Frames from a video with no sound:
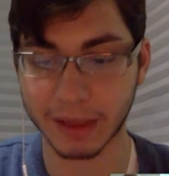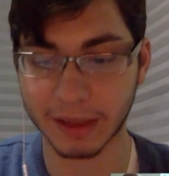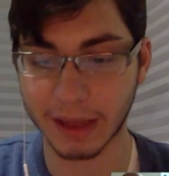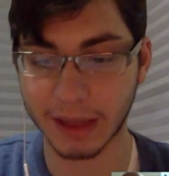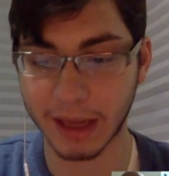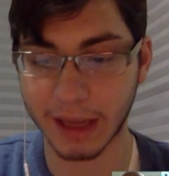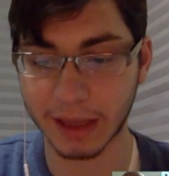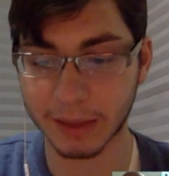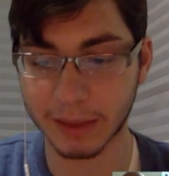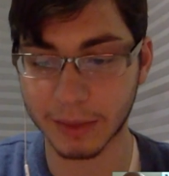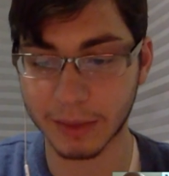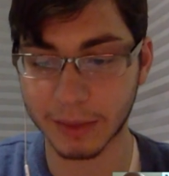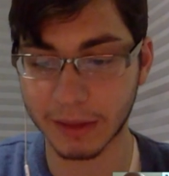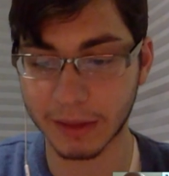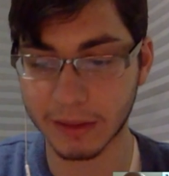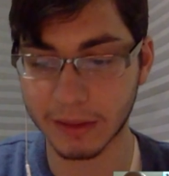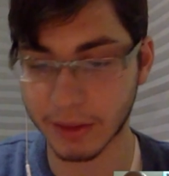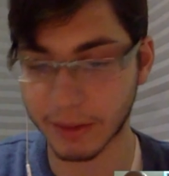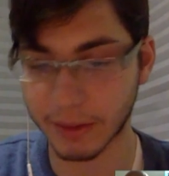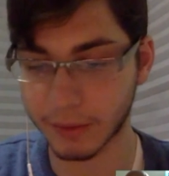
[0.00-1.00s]
he guided me
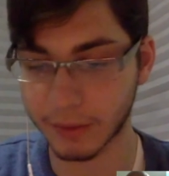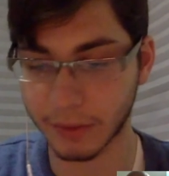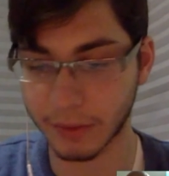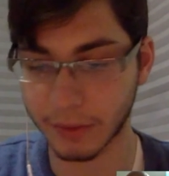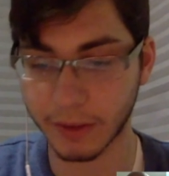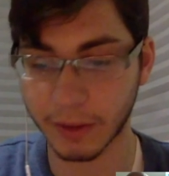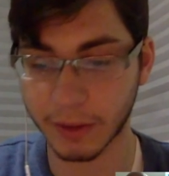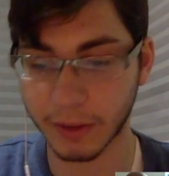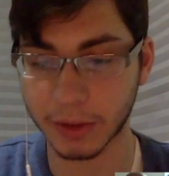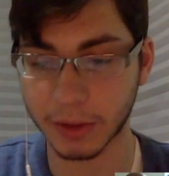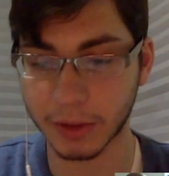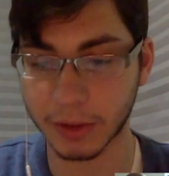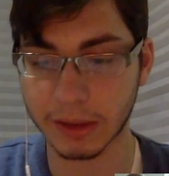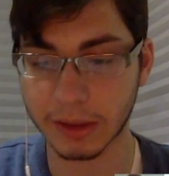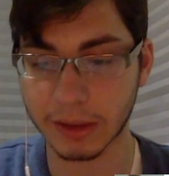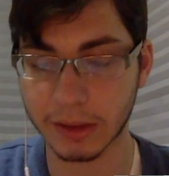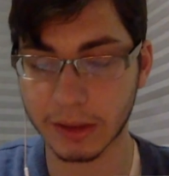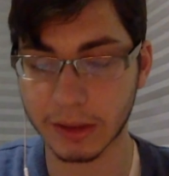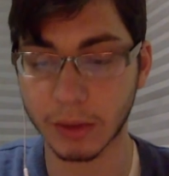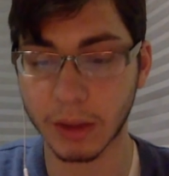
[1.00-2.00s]
to software developers
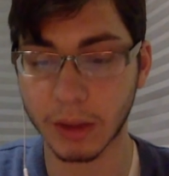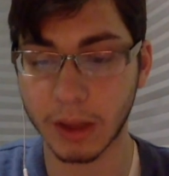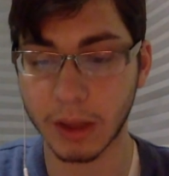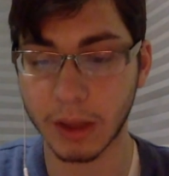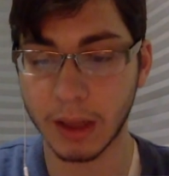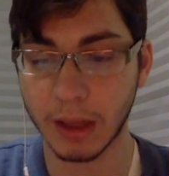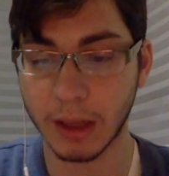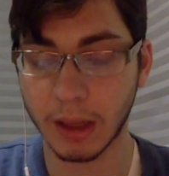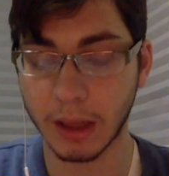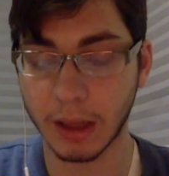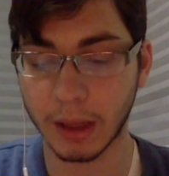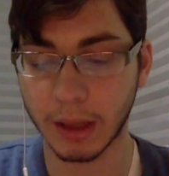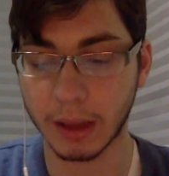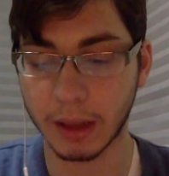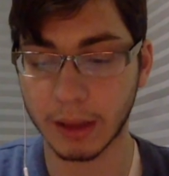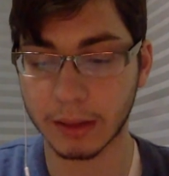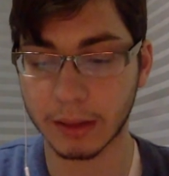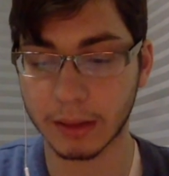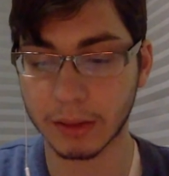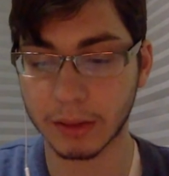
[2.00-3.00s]
to
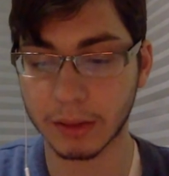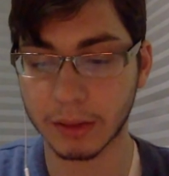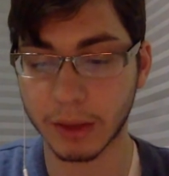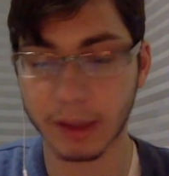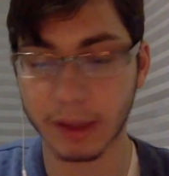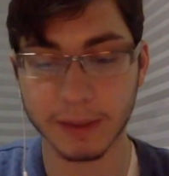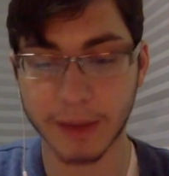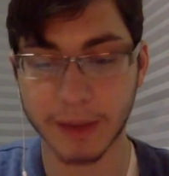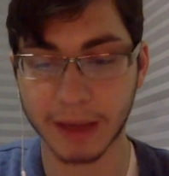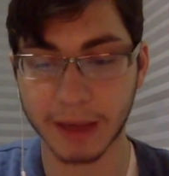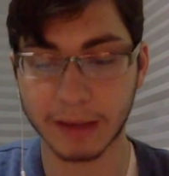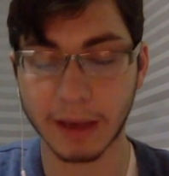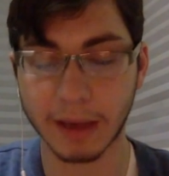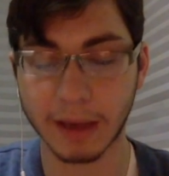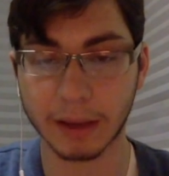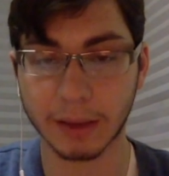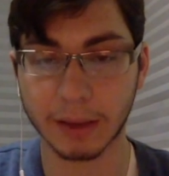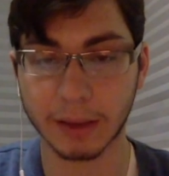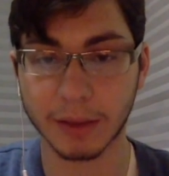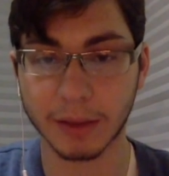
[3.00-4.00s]
create a spec
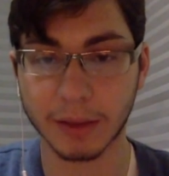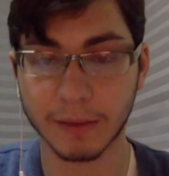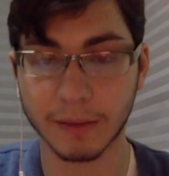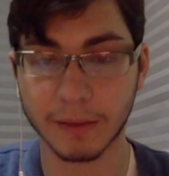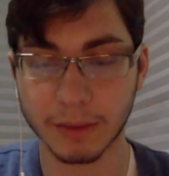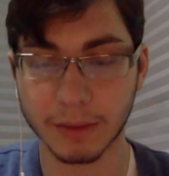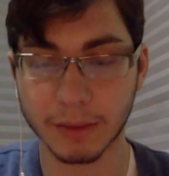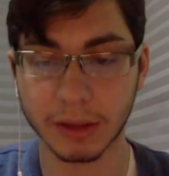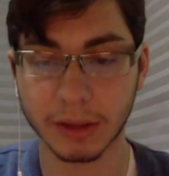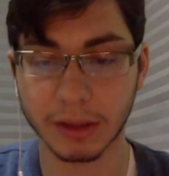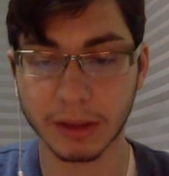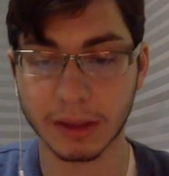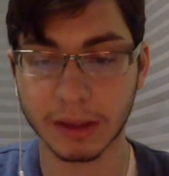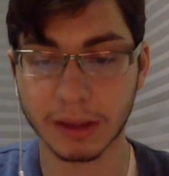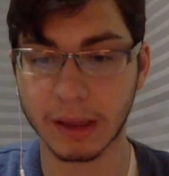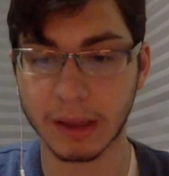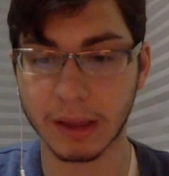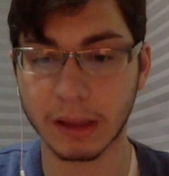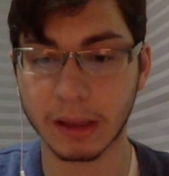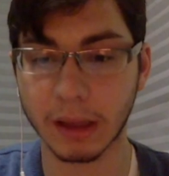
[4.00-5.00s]
document, a feasibility
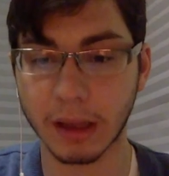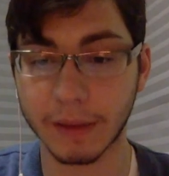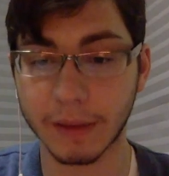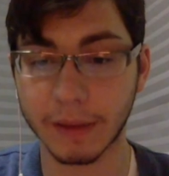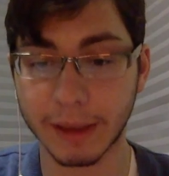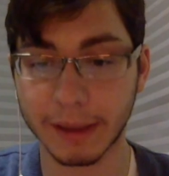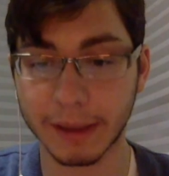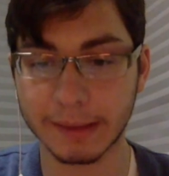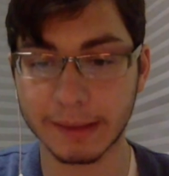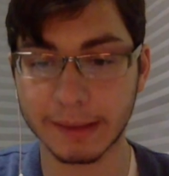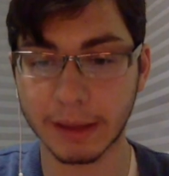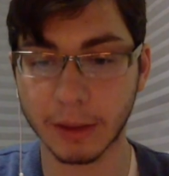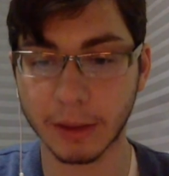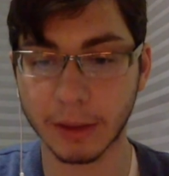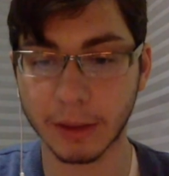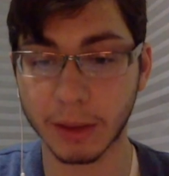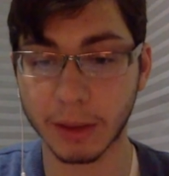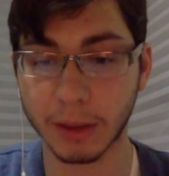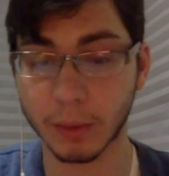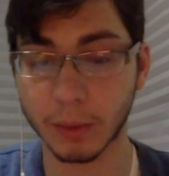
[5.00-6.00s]
study on the idea,
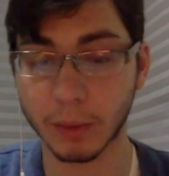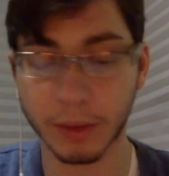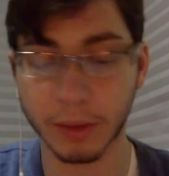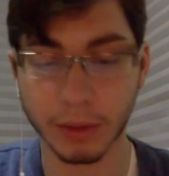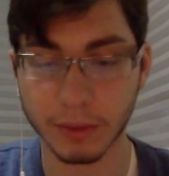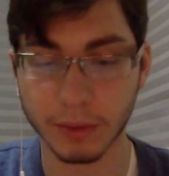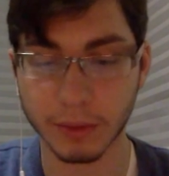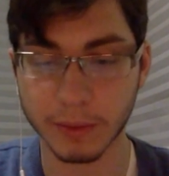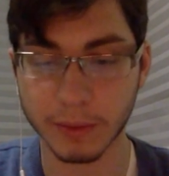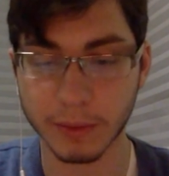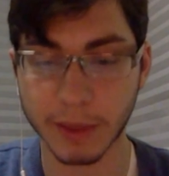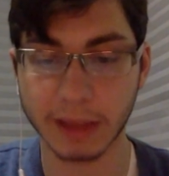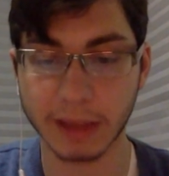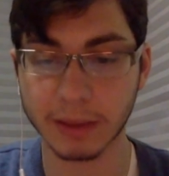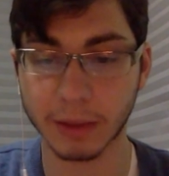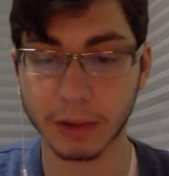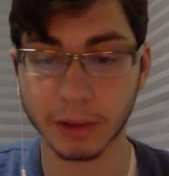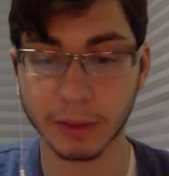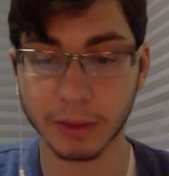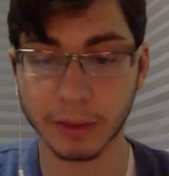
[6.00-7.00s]
whether it was
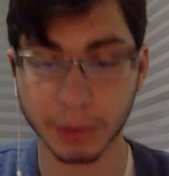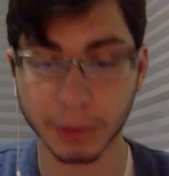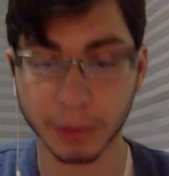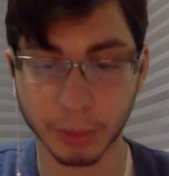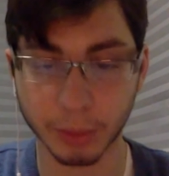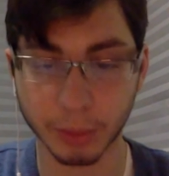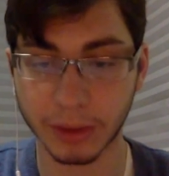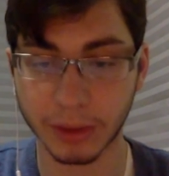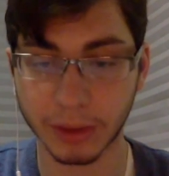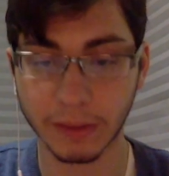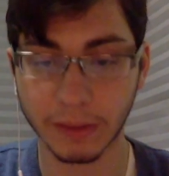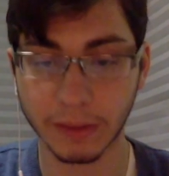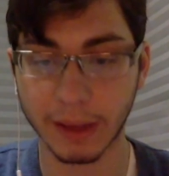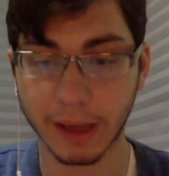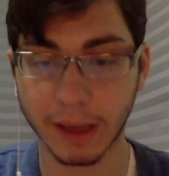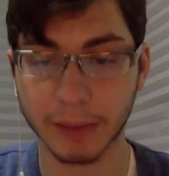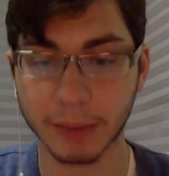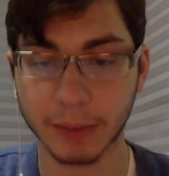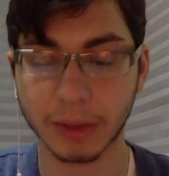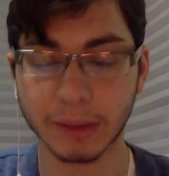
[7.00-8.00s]
possible, a blueprint on
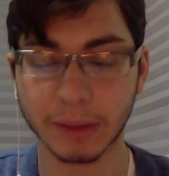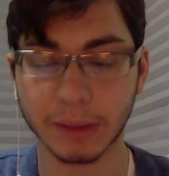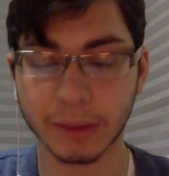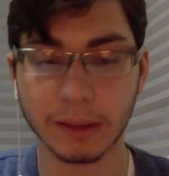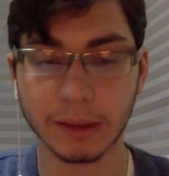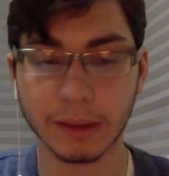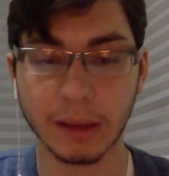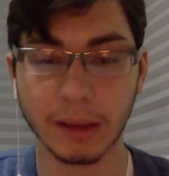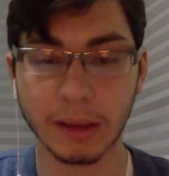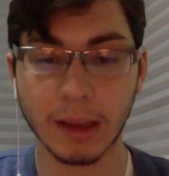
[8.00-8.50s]
how to build it.